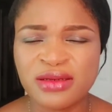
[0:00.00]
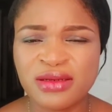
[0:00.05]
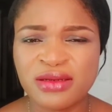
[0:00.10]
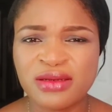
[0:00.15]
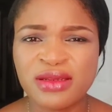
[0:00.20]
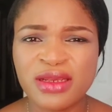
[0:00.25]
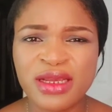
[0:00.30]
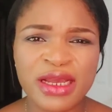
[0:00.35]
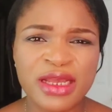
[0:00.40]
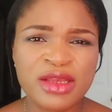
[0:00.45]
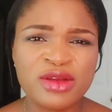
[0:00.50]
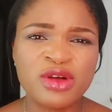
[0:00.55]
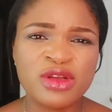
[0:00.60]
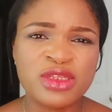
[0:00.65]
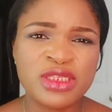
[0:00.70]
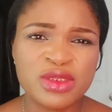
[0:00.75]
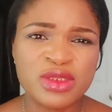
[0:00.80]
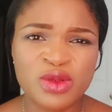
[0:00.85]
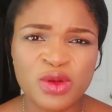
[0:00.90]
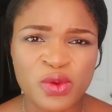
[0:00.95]
Yeah, I got
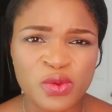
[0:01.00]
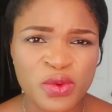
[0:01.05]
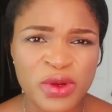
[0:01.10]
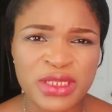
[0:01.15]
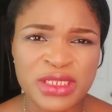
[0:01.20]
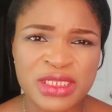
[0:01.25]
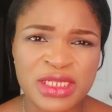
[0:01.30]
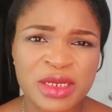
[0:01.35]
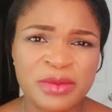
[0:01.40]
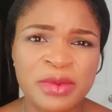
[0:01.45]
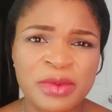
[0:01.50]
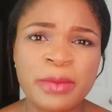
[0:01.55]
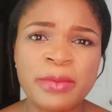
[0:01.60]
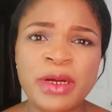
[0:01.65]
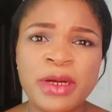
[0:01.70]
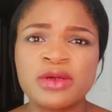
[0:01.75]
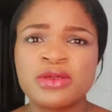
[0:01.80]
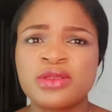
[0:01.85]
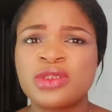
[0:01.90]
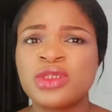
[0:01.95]
it on WhatsApp
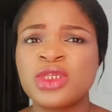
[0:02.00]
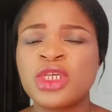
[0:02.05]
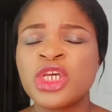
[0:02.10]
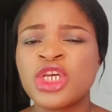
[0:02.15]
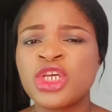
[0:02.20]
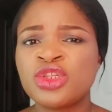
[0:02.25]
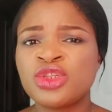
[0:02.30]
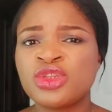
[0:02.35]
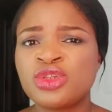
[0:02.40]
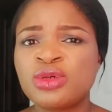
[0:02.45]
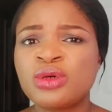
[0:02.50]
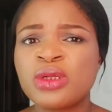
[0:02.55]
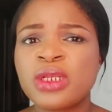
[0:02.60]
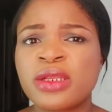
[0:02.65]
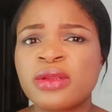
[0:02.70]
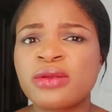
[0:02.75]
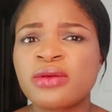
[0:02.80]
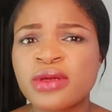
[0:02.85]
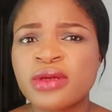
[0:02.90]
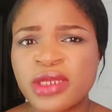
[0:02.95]
about two
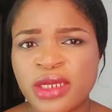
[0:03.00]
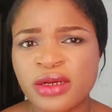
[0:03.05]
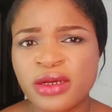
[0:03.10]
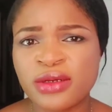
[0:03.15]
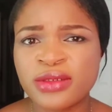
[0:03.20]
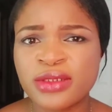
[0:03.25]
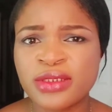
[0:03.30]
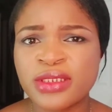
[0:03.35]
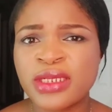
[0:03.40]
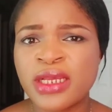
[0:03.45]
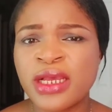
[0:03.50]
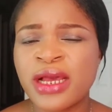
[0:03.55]
little girls.